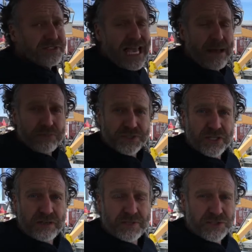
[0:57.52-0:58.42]
samples are
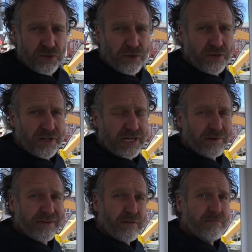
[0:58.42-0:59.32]
going to be stored here.
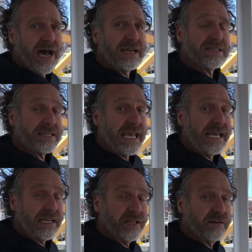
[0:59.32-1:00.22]
We have a minus
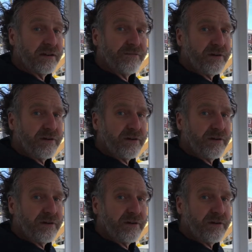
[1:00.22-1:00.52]
80 degree